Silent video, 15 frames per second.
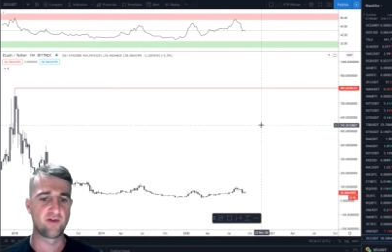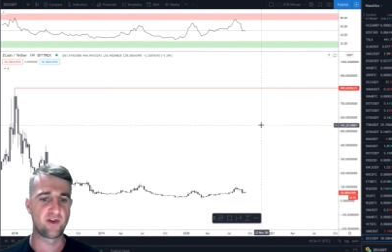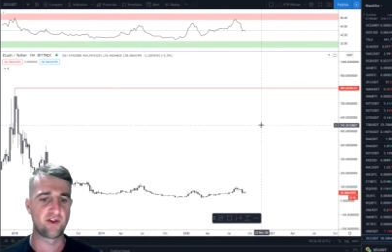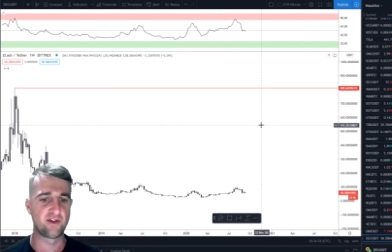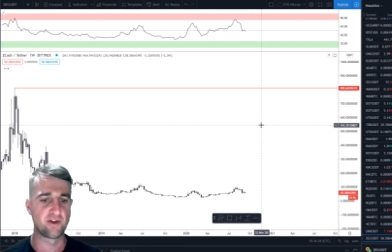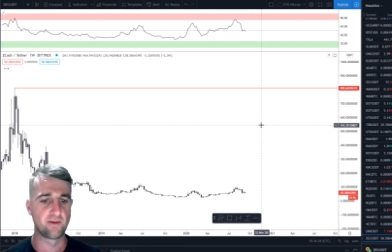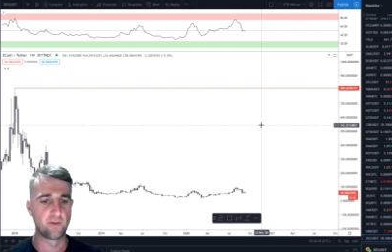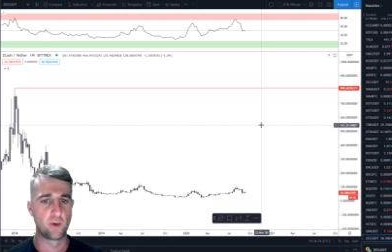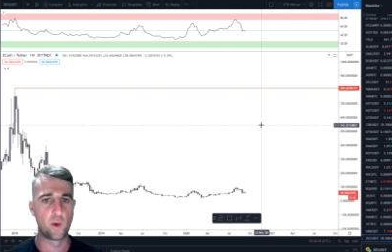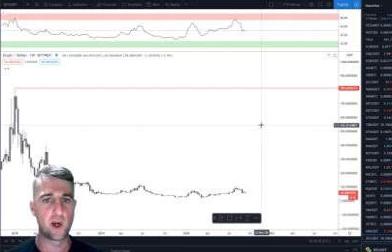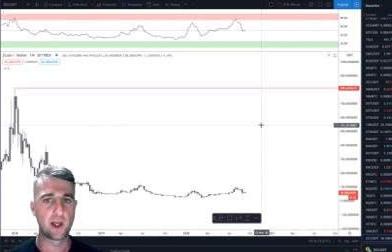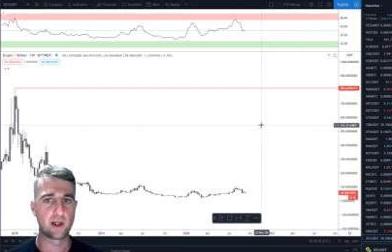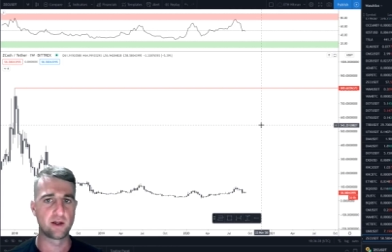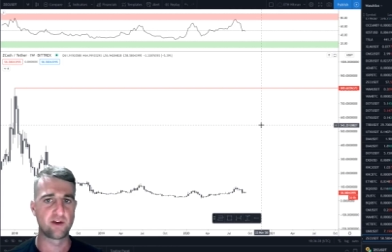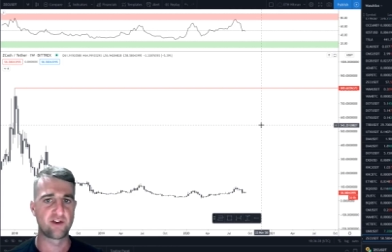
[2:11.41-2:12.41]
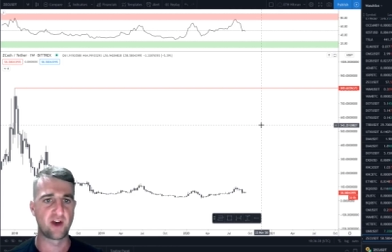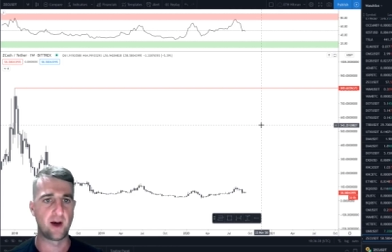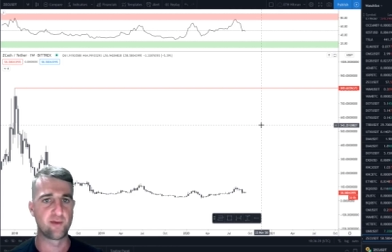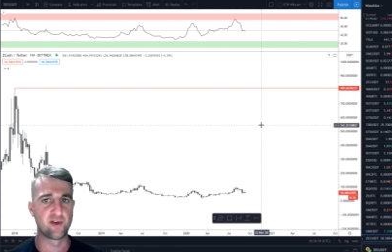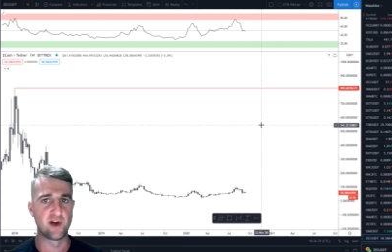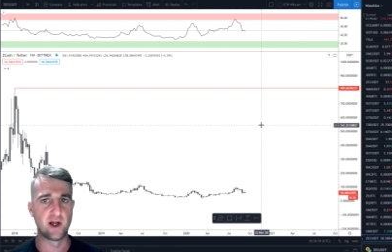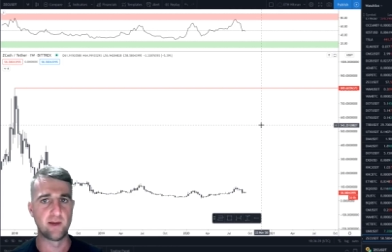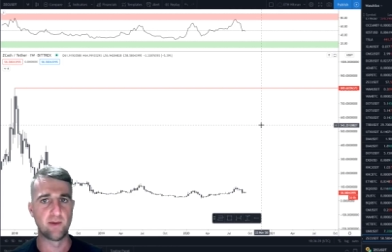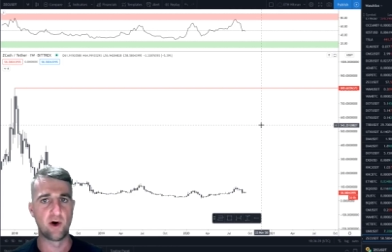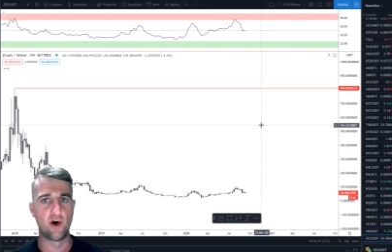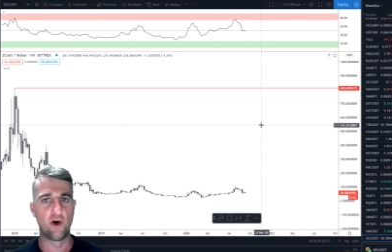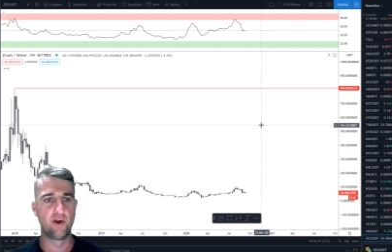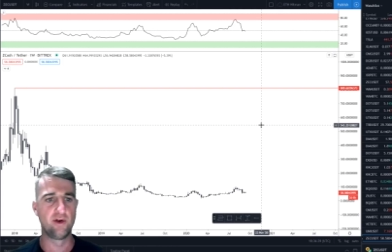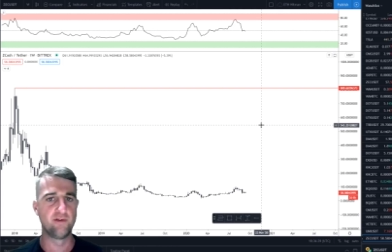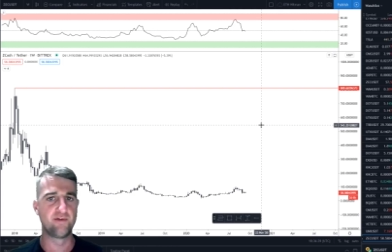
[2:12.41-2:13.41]
This is on the weekly time frame
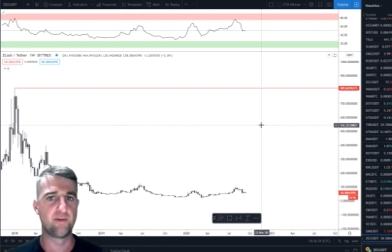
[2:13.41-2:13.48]
on